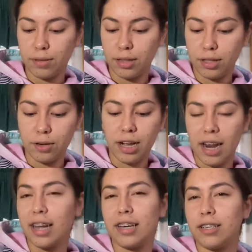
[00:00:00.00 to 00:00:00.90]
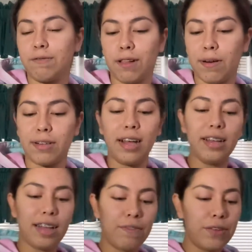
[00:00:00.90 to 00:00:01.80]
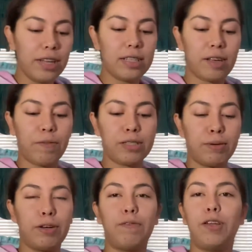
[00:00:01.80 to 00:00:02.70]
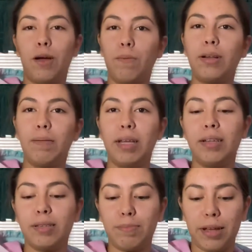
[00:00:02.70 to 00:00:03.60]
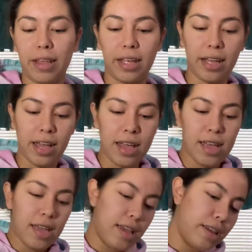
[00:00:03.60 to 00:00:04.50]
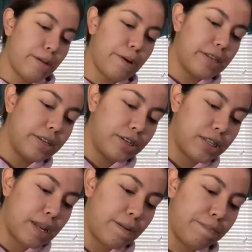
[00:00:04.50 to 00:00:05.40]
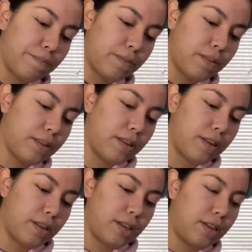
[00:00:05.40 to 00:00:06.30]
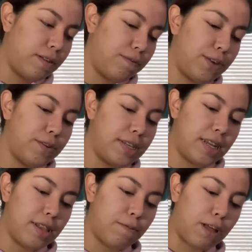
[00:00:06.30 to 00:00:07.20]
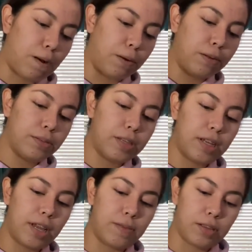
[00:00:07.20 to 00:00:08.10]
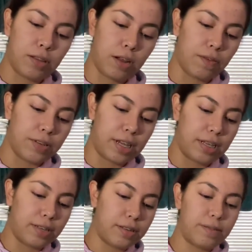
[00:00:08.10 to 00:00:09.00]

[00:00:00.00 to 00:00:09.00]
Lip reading: You're cutting into the flour. I feel like it's self-explanatory if you know what it is, but like you're basically just like infusing in the flour. So it gives a lot of taste.